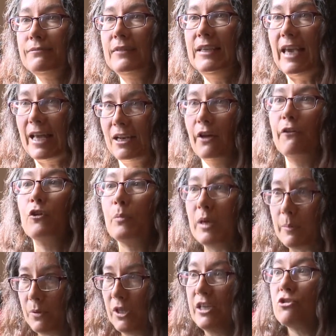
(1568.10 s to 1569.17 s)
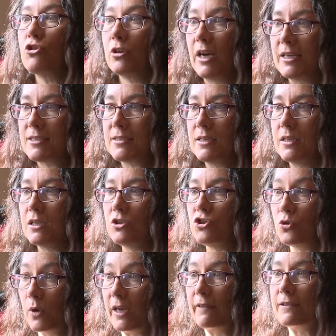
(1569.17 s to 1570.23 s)
get other people interested in
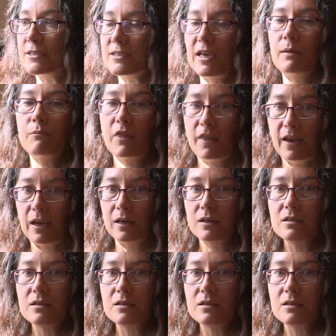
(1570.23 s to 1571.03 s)
doing the same thing.